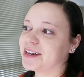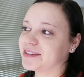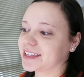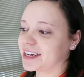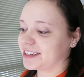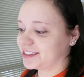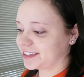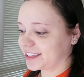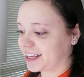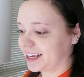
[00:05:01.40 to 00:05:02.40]
but it was kind of
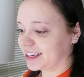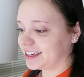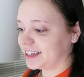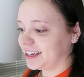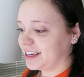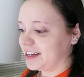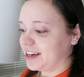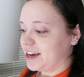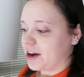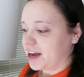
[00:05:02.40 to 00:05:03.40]
just like,
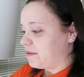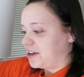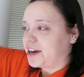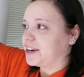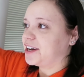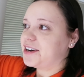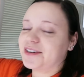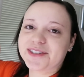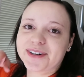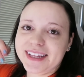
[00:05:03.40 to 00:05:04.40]
okay, we gotta
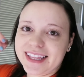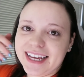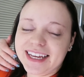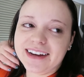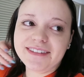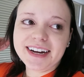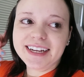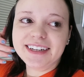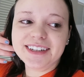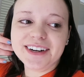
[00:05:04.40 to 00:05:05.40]
go sort of thing, get
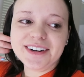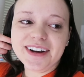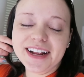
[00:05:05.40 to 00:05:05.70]
ready and go.